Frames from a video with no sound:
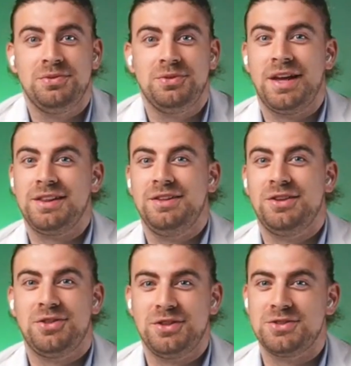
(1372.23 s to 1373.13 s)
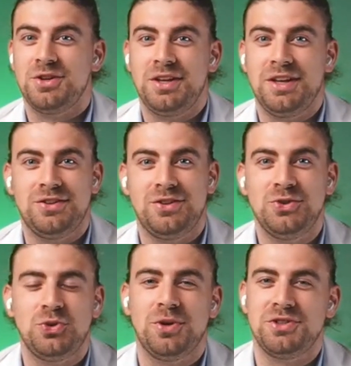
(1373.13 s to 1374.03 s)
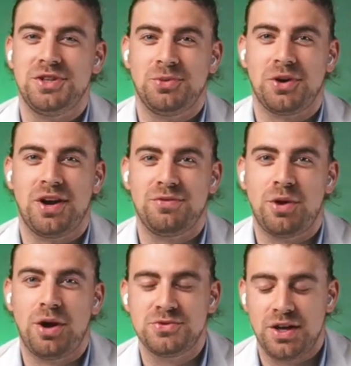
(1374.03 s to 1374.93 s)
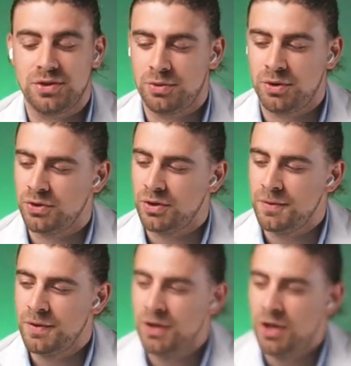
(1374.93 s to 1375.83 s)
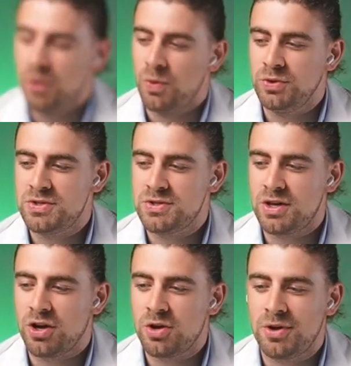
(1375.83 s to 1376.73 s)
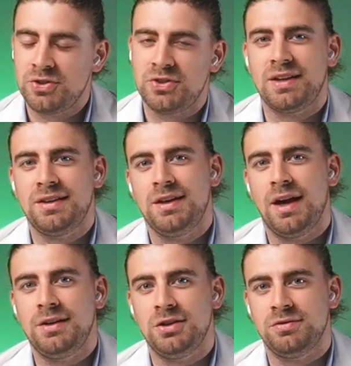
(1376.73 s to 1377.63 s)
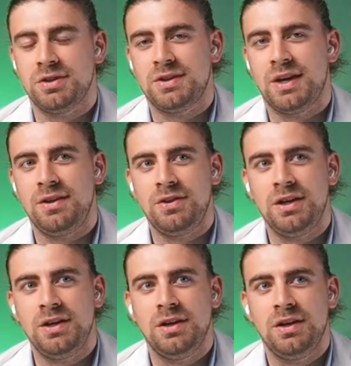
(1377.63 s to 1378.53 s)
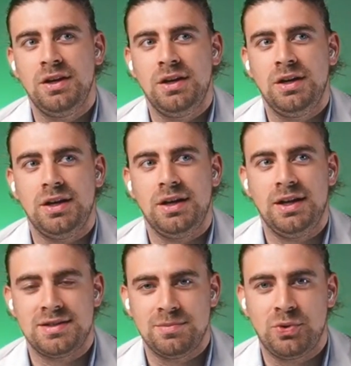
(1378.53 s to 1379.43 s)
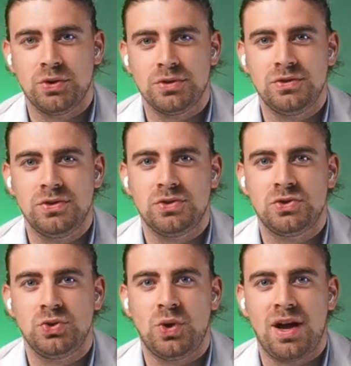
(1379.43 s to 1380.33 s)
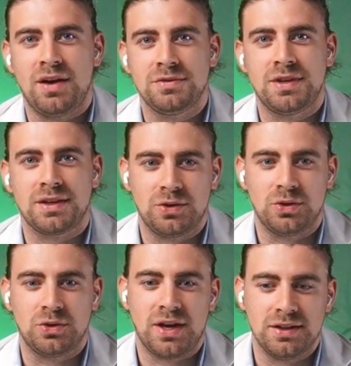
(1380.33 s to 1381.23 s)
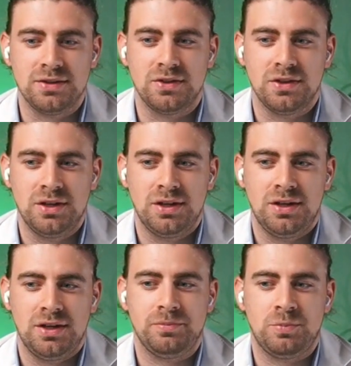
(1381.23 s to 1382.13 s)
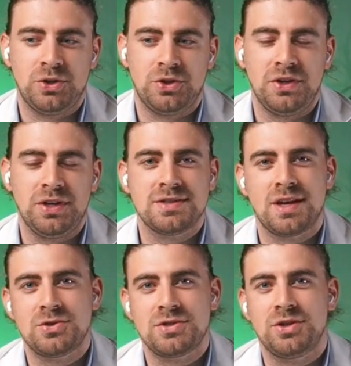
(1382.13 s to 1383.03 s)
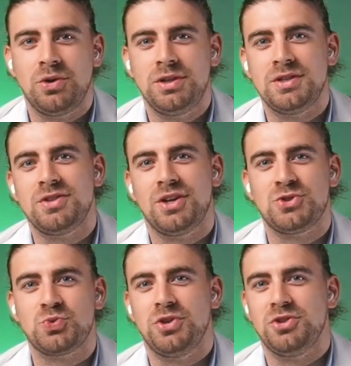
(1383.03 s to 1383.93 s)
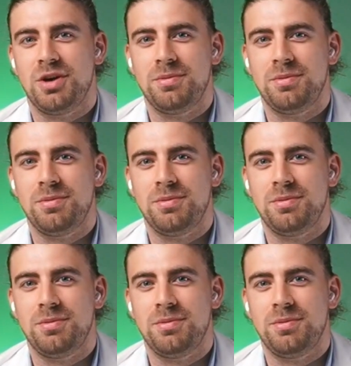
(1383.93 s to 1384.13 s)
likely nothing's going to get done too much, and we're going to have problems down the road. When you talk about the technicality of it, I think it's important to have technical talent. But the thing is, cybersecurity is not just one job